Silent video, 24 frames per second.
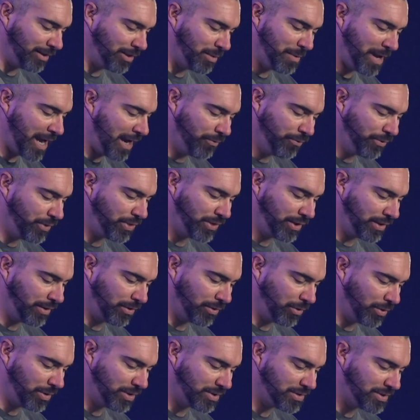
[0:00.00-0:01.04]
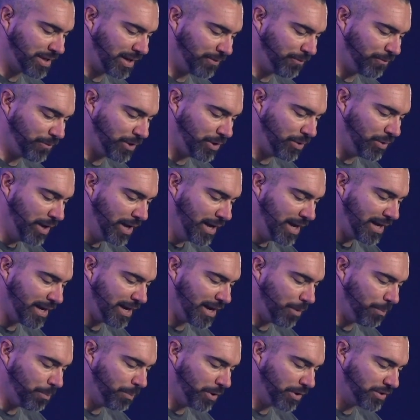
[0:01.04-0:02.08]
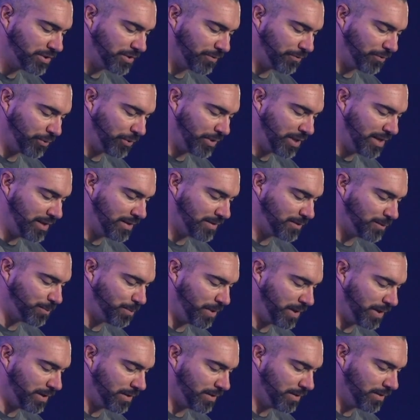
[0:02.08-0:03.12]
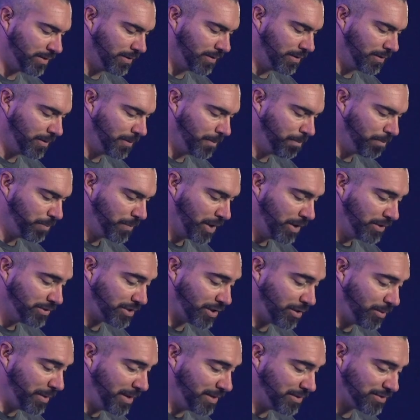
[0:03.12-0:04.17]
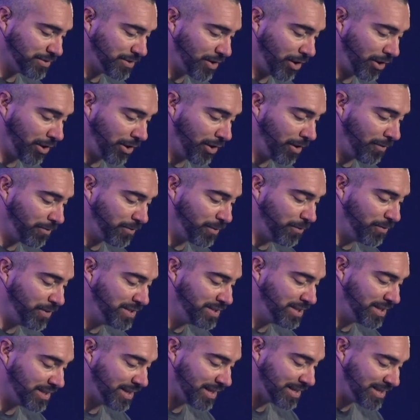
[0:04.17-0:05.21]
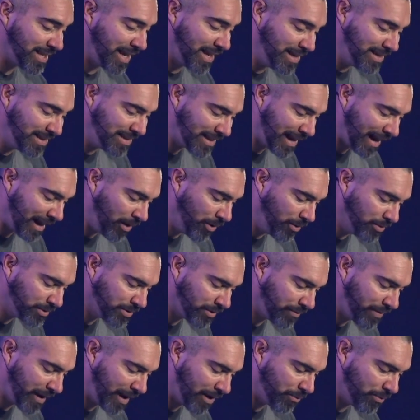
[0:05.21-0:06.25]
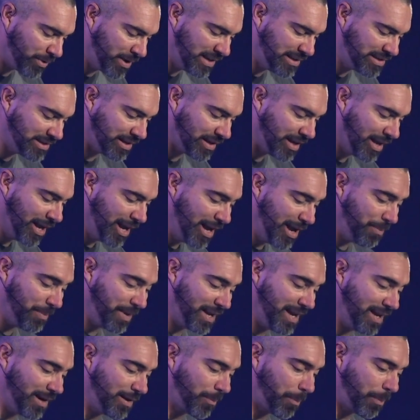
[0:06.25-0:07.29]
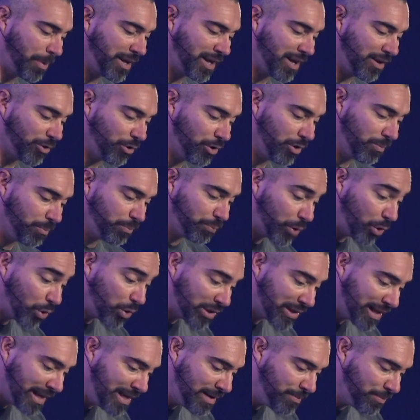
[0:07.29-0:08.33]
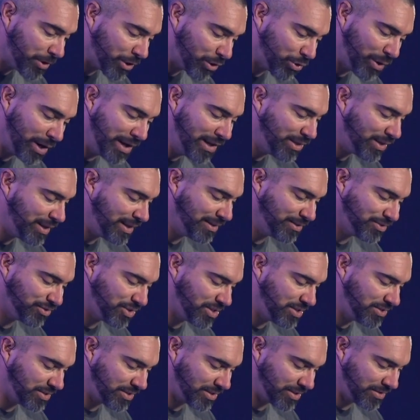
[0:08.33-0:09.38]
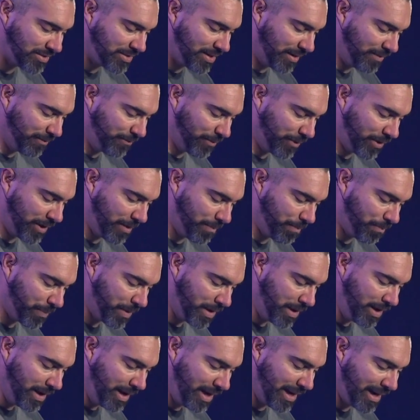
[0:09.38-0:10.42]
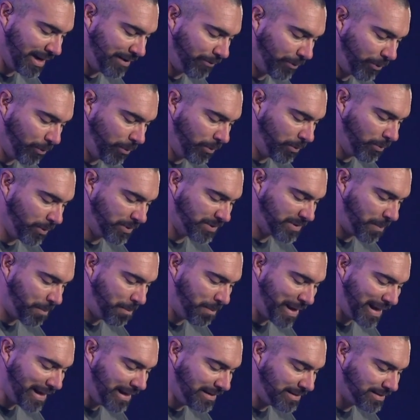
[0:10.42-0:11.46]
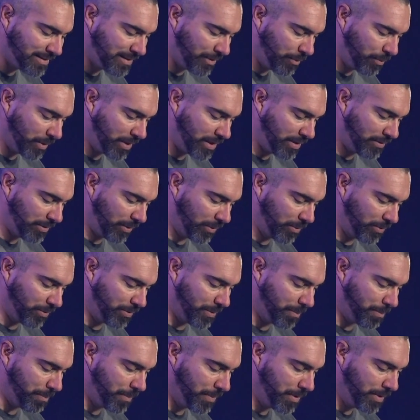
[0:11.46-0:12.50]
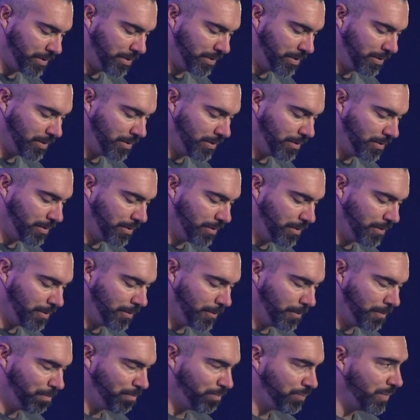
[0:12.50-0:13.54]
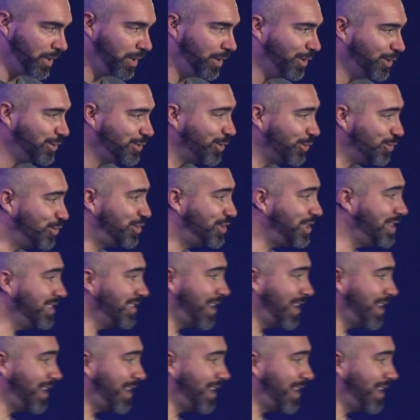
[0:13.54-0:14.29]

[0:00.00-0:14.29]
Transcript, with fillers: them everything the Lord has done for you and how merciful he has been. So the man started off to visit the 10 towns of that region, began to proclaim the great things Jesus had done for him. And everyone was amazed at what he told them. So, Jesus,